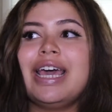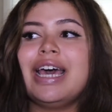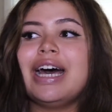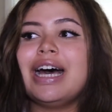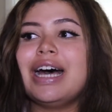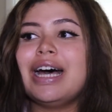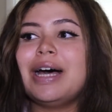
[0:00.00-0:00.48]

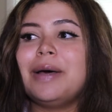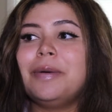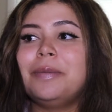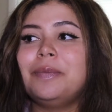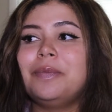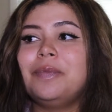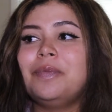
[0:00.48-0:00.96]

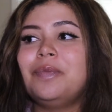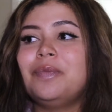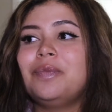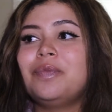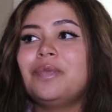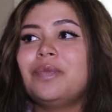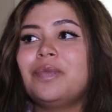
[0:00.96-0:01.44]
I
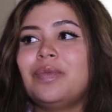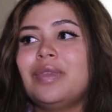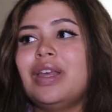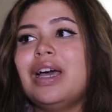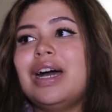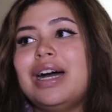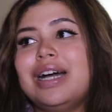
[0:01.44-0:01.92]

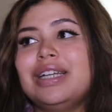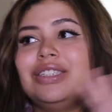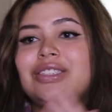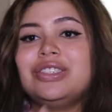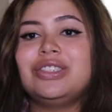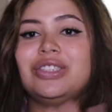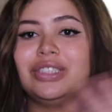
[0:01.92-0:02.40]

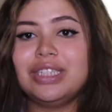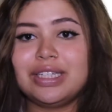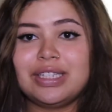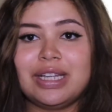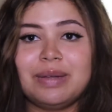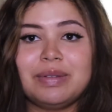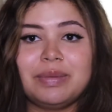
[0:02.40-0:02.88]
just could not
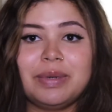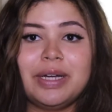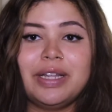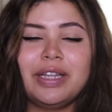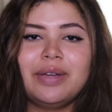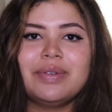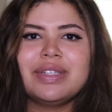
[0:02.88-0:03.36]
stop
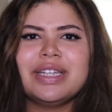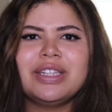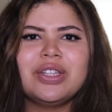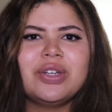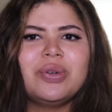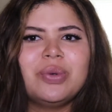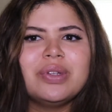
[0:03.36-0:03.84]
smiling. It was like
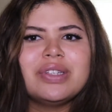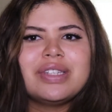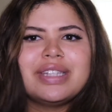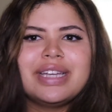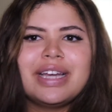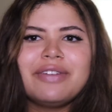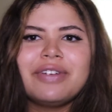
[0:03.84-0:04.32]
the coolest
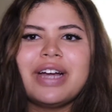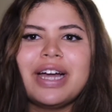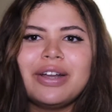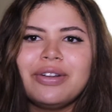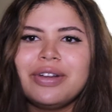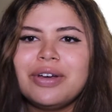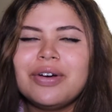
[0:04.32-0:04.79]
thing ever. I
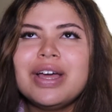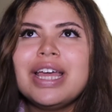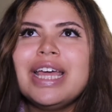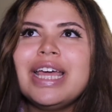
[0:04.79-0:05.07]
don't know.